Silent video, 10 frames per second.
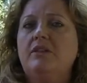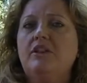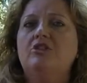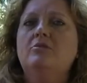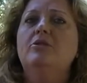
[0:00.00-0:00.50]

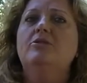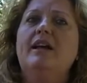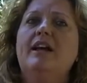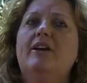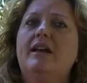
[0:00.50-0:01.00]
you move
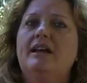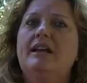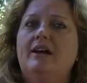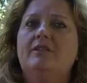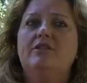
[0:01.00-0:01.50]
air in and
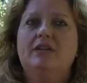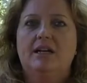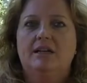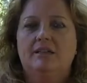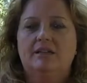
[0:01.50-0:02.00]
out of your
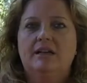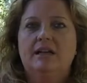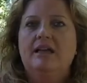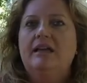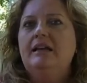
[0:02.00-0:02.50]
lungs.
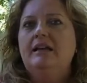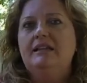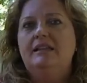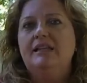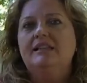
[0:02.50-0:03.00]
The
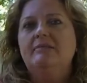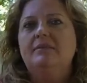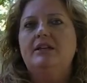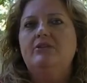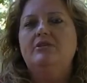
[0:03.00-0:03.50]
test can be
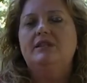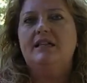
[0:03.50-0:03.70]
used to